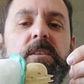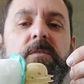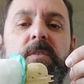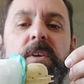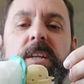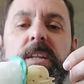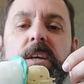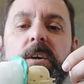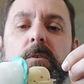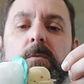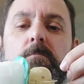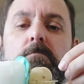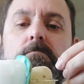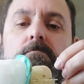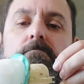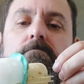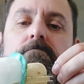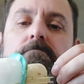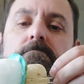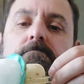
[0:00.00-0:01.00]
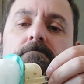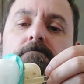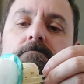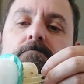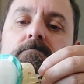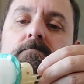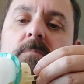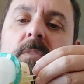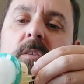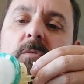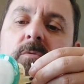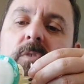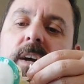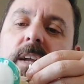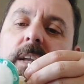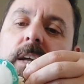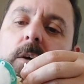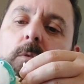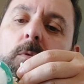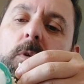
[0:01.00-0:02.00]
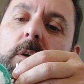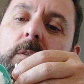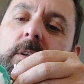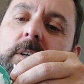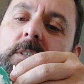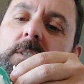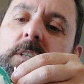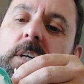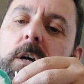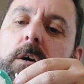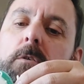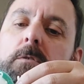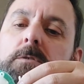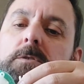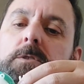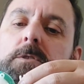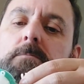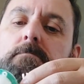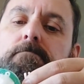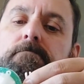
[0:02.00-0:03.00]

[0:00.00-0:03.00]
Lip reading: the video. Find out where this goes.